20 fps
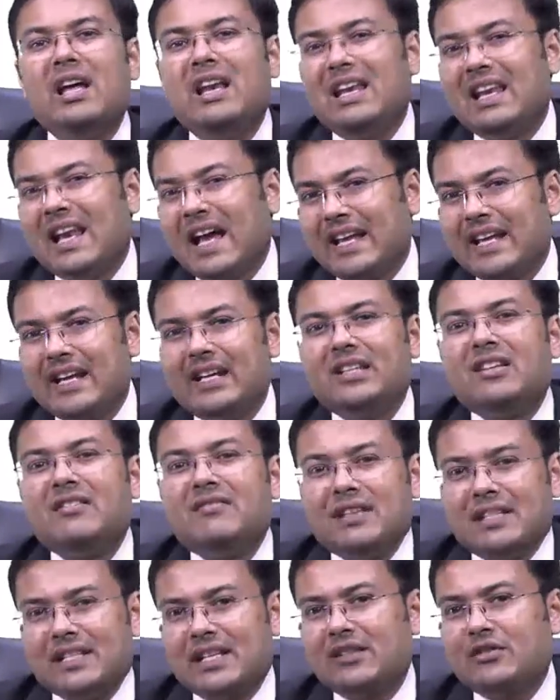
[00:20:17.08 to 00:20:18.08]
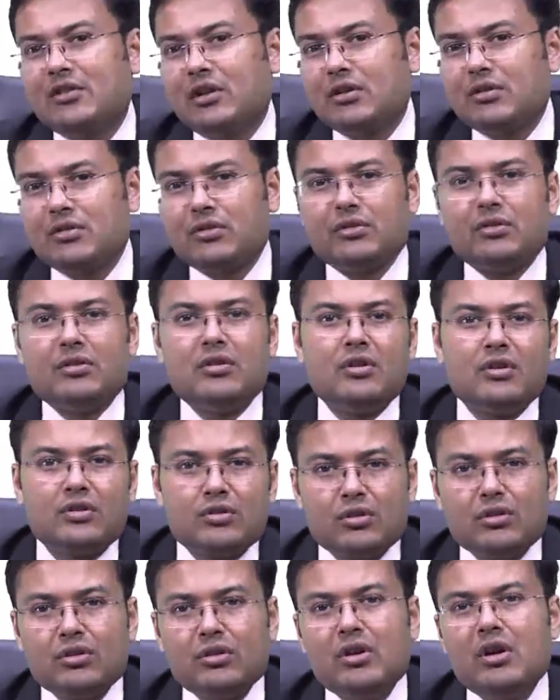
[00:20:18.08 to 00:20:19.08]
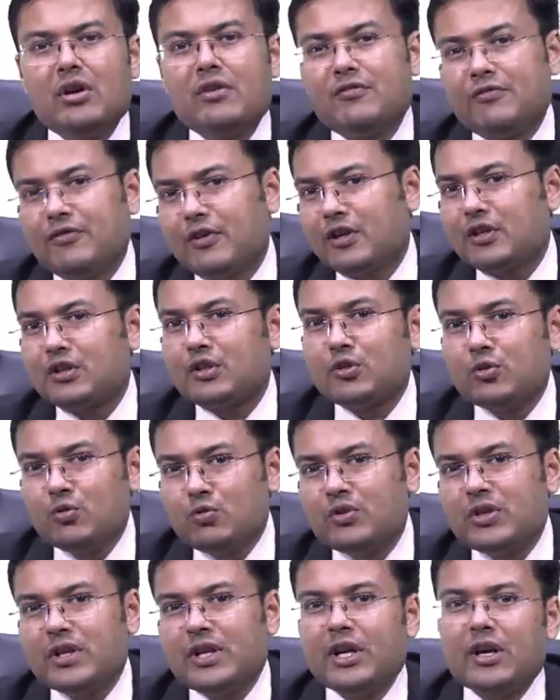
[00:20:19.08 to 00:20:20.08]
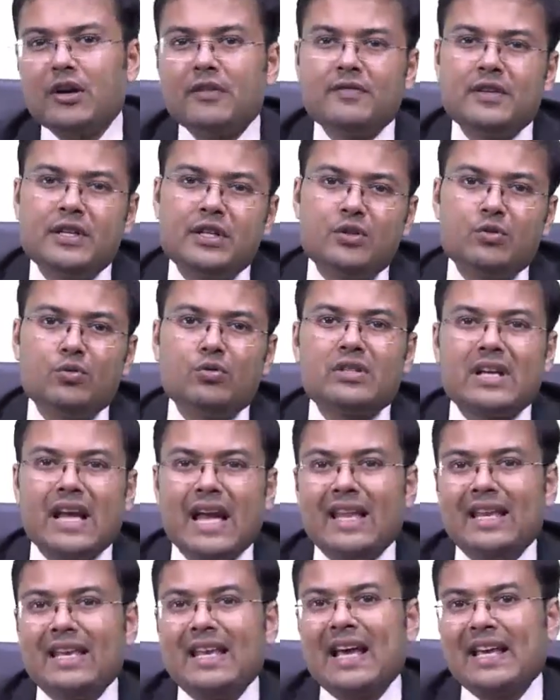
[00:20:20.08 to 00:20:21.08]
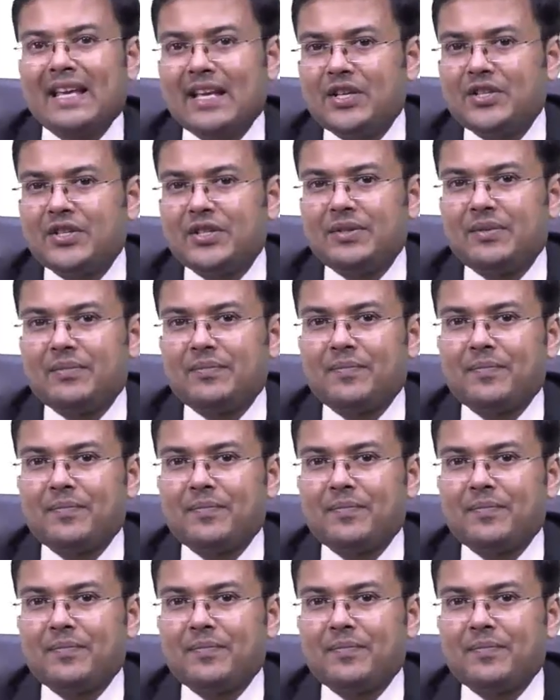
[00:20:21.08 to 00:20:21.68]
ligate the vessels also. So, for suturing of tissues and ligation.